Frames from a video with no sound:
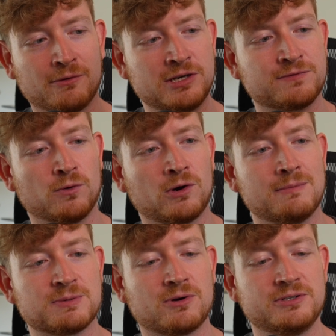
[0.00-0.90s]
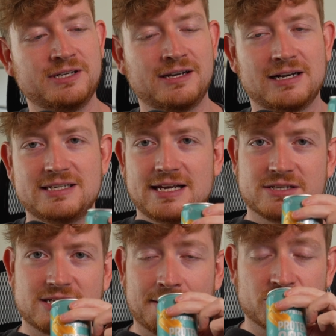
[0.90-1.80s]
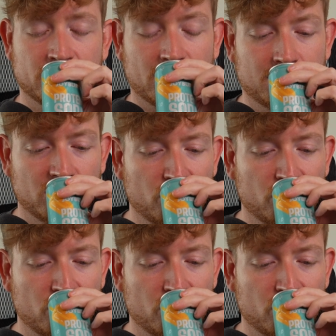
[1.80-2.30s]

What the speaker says: 4 grams of protein, and it tastes absolutely incredible.